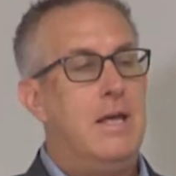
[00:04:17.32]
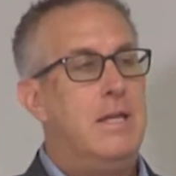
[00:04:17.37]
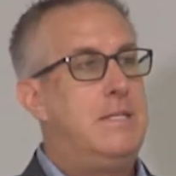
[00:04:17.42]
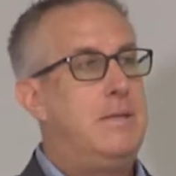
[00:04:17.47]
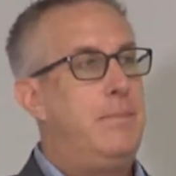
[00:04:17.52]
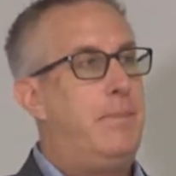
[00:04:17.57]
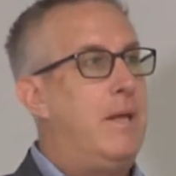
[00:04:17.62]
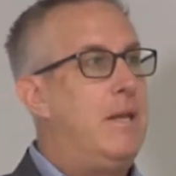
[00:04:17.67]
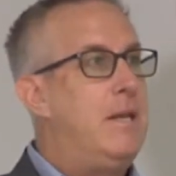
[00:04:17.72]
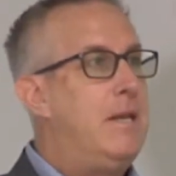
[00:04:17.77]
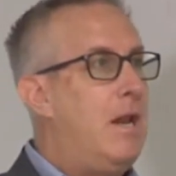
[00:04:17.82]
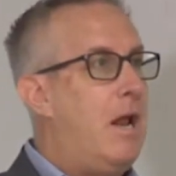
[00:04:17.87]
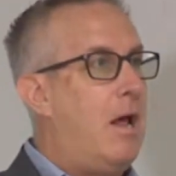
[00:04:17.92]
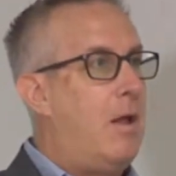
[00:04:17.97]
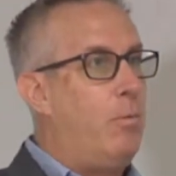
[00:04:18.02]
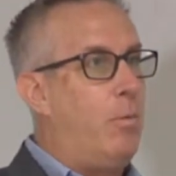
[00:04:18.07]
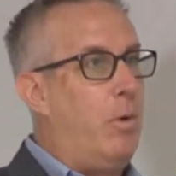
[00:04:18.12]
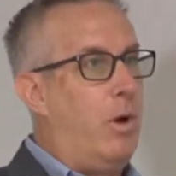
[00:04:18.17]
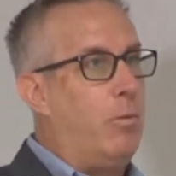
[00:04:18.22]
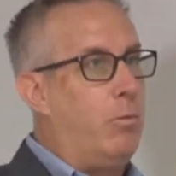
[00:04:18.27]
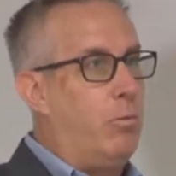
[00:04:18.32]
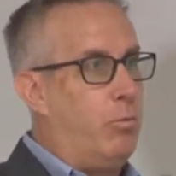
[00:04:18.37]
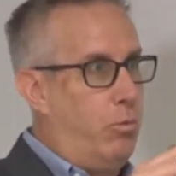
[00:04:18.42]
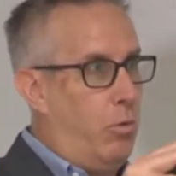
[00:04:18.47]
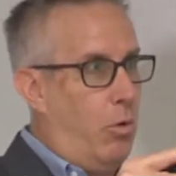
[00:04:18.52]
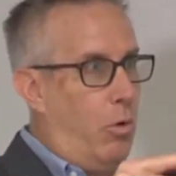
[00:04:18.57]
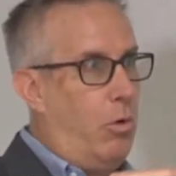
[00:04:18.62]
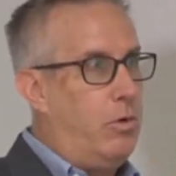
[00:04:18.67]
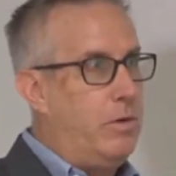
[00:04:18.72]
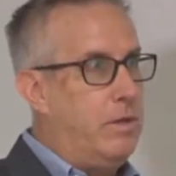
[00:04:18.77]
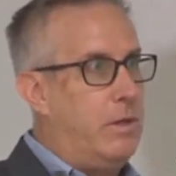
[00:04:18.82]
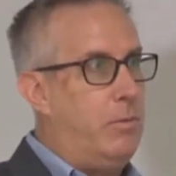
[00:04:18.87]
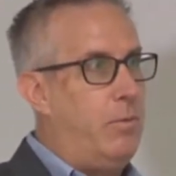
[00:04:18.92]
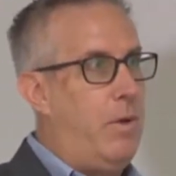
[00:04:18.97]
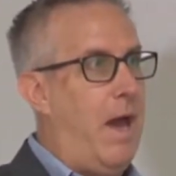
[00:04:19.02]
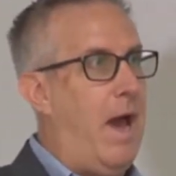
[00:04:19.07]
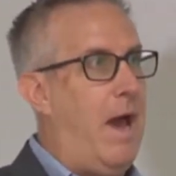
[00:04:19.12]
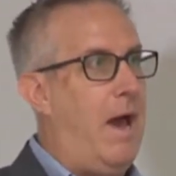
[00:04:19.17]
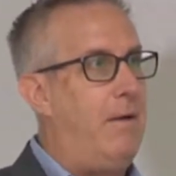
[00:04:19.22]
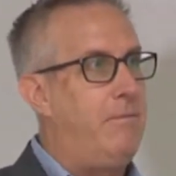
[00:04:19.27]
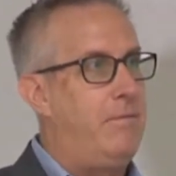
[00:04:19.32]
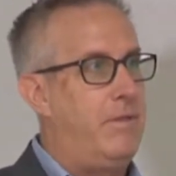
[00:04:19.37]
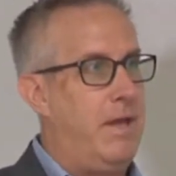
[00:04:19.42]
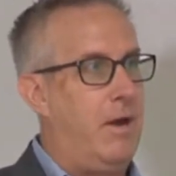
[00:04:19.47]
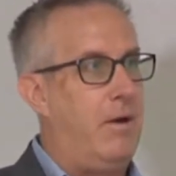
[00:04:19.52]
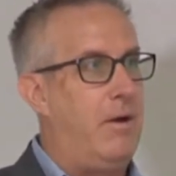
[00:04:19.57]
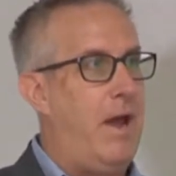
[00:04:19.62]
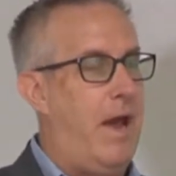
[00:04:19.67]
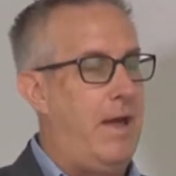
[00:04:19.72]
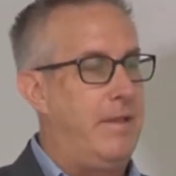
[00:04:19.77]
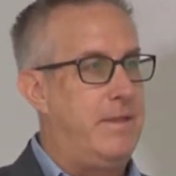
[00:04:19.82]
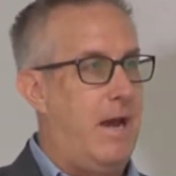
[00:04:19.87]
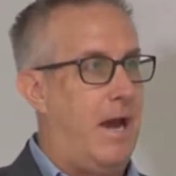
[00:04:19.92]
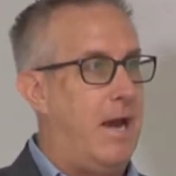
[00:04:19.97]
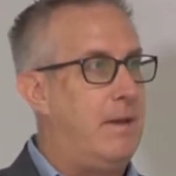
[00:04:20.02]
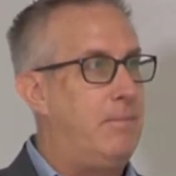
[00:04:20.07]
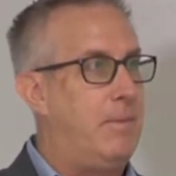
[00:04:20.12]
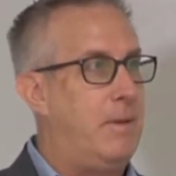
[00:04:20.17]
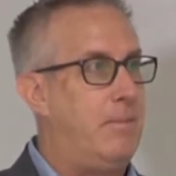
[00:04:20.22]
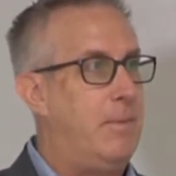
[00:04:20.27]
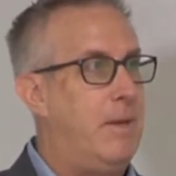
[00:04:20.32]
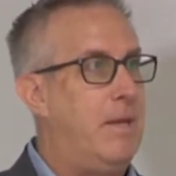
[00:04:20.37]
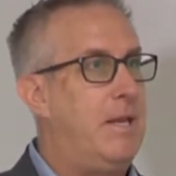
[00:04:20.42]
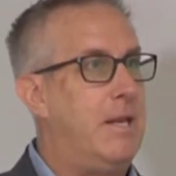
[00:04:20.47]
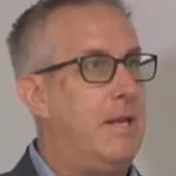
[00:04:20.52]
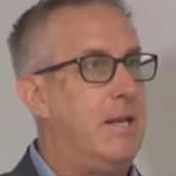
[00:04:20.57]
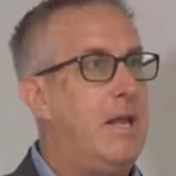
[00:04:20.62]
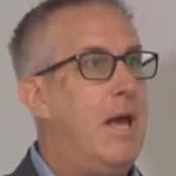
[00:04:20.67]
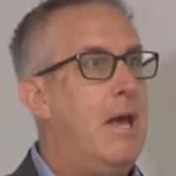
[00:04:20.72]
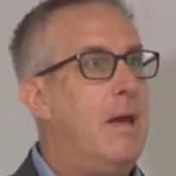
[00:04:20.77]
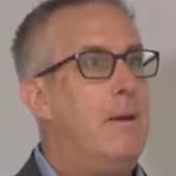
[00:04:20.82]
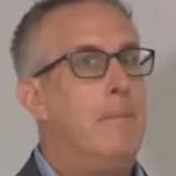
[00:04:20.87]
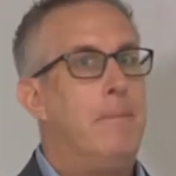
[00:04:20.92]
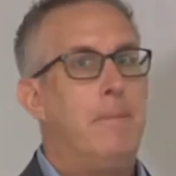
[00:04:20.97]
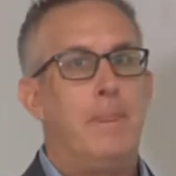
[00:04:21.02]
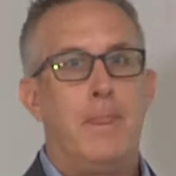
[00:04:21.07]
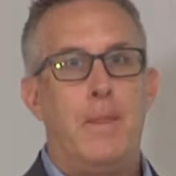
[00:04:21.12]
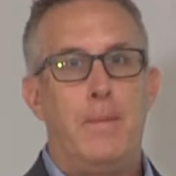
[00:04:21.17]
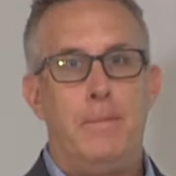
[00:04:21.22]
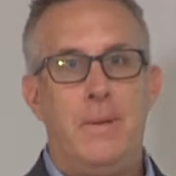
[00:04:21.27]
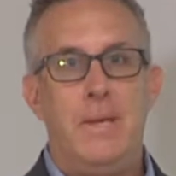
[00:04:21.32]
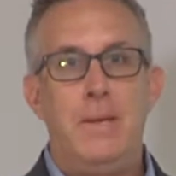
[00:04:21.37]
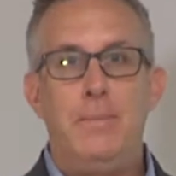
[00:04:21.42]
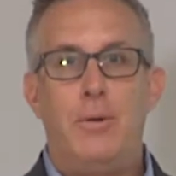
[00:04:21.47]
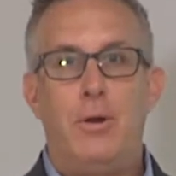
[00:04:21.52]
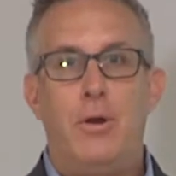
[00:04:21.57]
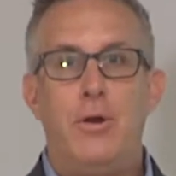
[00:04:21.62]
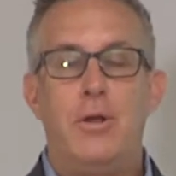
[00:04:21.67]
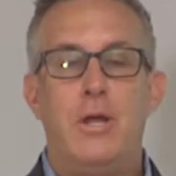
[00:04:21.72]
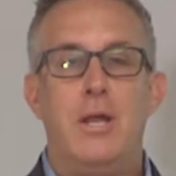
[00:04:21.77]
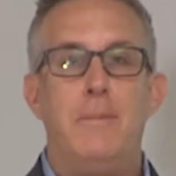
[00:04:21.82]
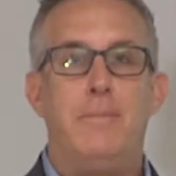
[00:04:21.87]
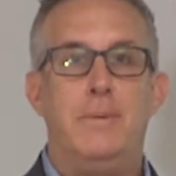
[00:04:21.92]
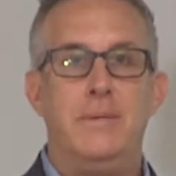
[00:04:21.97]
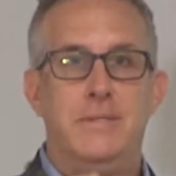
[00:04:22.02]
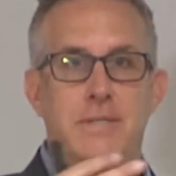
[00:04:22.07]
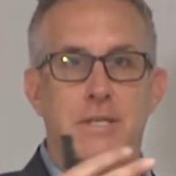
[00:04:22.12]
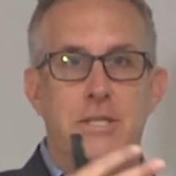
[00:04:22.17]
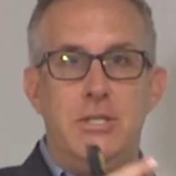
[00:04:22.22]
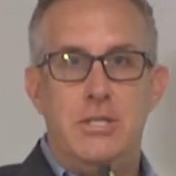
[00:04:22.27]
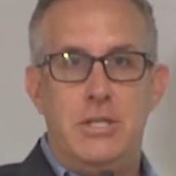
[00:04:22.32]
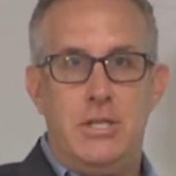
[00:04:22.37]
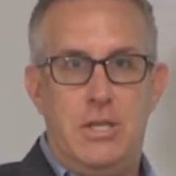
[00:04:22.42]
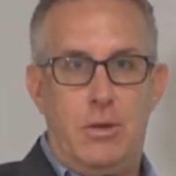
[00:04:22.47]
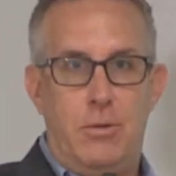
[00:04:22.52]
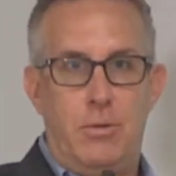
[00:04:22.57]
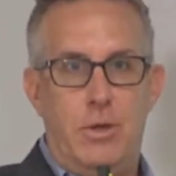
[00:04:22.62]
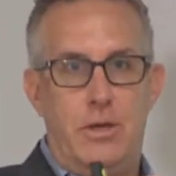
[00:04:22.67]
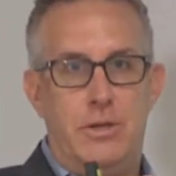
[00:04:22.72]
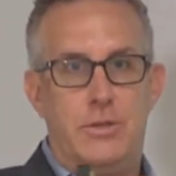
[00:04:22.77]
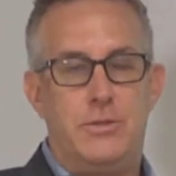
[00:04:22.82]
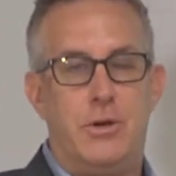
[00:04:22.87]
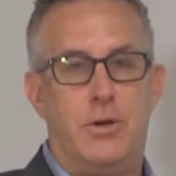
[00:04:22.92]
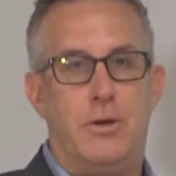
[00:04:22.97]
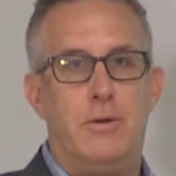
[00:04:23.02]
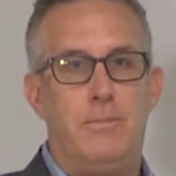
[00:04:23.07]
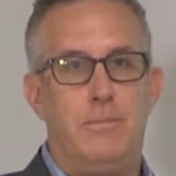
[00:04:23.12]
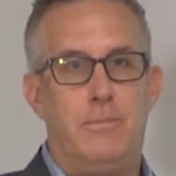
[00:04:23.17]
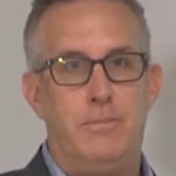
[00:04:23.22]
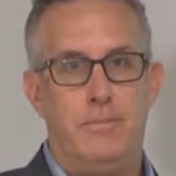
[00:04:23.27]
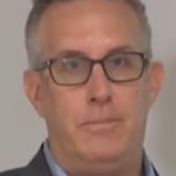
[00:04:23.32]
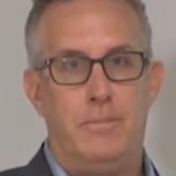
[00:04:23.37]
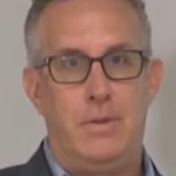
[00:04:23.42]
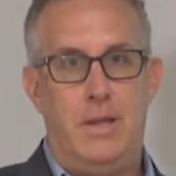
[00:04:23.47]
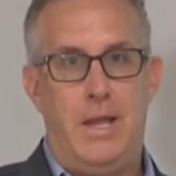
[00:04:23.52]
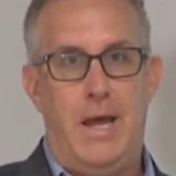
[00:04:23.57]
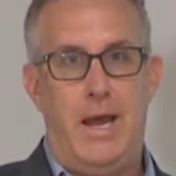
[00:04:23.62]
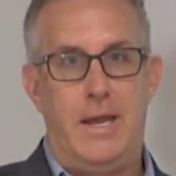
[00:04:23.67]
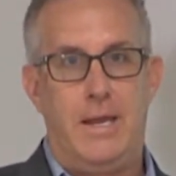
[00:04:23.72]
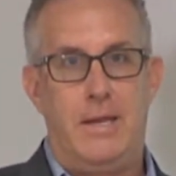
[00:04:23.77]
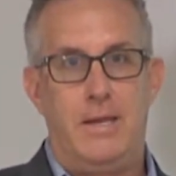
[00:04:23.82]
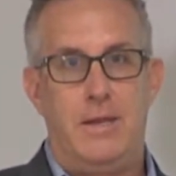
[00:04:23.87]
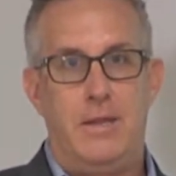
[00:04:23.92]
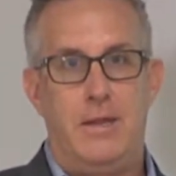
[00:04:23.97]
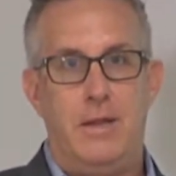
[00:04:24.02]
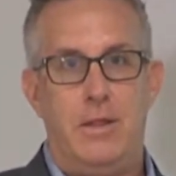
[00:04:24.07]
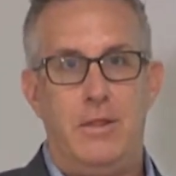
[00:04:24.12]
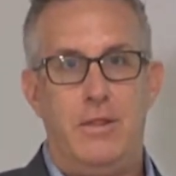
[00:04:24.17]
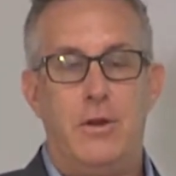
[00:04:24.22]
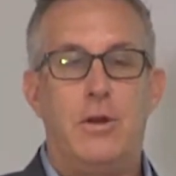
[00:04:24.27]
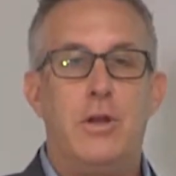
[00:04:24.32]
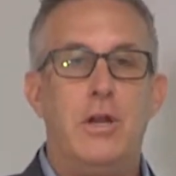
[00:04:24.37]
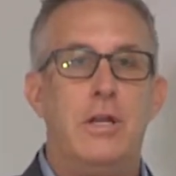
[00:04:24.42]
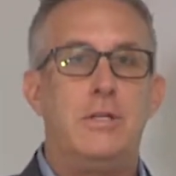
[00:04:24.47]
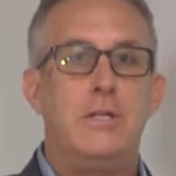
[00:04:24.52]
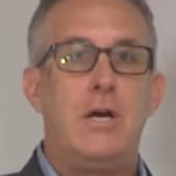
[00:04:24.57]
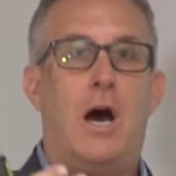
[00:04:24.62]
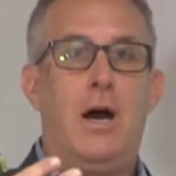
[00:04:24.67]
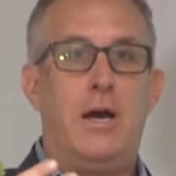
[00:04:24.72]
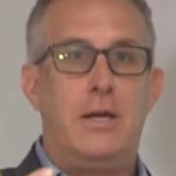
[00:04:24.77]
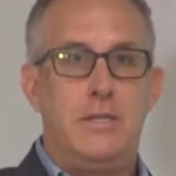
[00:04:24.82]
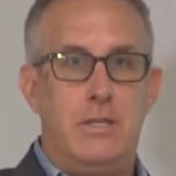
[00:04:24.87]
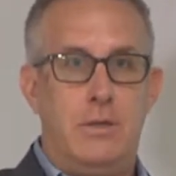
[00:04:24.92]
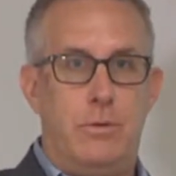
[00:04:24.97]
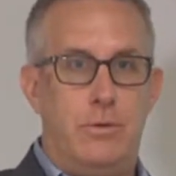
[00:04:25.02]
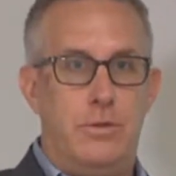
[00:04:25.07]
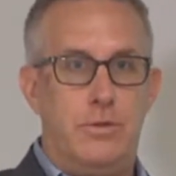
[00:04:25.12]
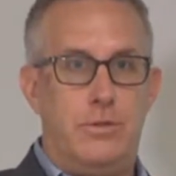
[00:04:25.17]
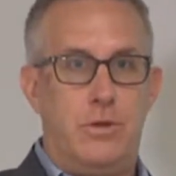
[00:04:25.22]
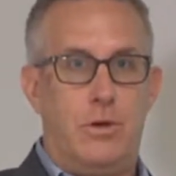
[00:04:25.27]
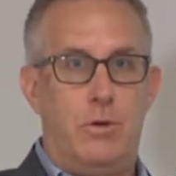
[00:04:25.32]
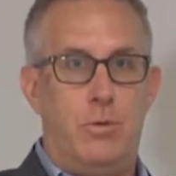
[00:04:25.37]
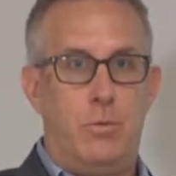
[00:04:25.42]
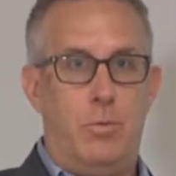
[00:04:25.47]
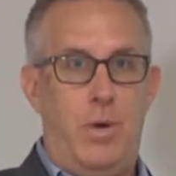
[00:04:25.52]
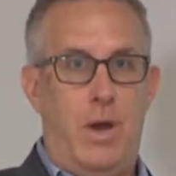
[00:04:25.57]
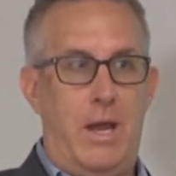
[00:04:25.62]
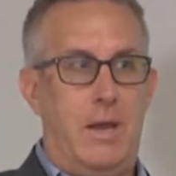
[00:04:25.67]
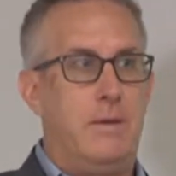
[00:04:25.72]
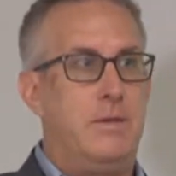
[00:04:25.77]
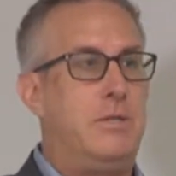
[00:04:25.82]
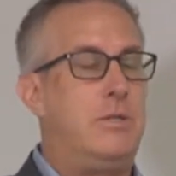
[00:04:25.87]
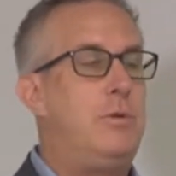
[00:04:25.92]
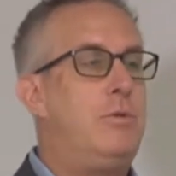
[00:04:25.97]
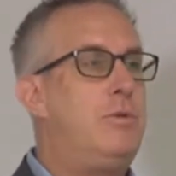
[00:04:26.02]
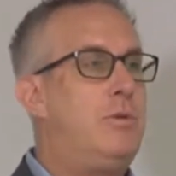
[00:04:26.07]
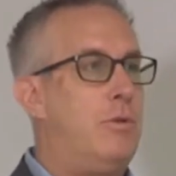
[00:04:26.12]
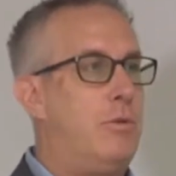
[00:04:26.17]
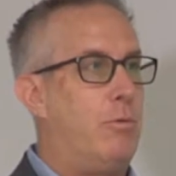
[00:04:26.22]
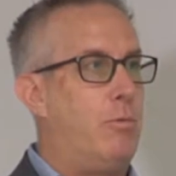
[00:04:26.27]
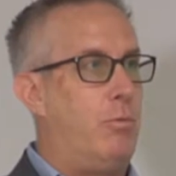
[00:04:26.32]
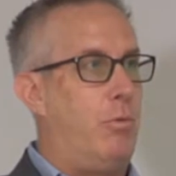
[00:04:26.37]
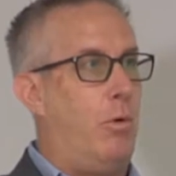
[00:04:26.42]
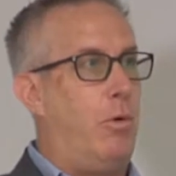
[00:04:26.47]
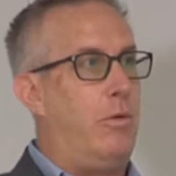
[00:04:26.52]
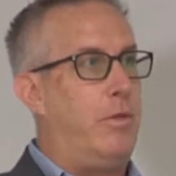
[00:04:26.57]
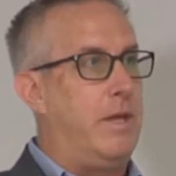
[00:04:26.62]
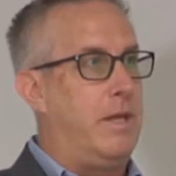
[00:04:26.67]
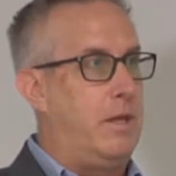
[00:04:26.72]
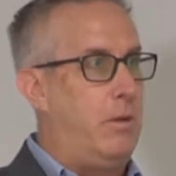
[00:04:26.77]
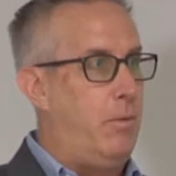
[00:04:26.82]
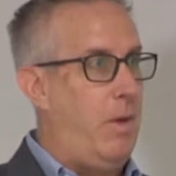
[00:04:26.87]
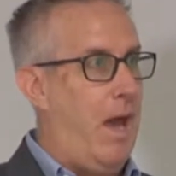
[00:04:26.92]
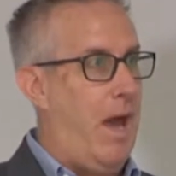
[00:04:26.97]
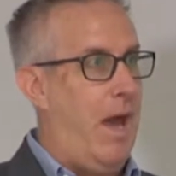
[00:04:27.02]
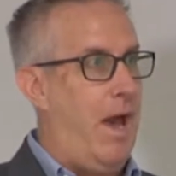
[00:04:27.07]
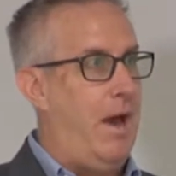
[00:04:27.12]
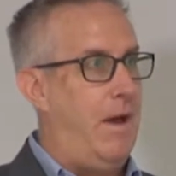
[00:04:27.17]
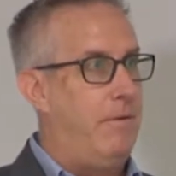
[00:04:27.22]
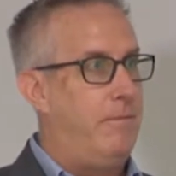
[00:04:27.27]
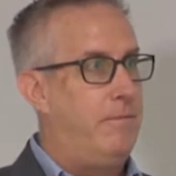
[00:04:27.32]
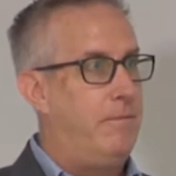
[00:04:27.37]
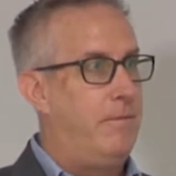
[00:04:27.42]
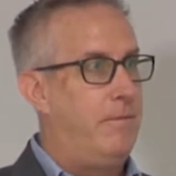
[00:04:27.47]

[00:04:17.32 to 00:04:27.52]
depending on what role you have there at the IEP meeting, people are going to position you in a certain light. They're going to talk to you in a certain way due to the role that you have.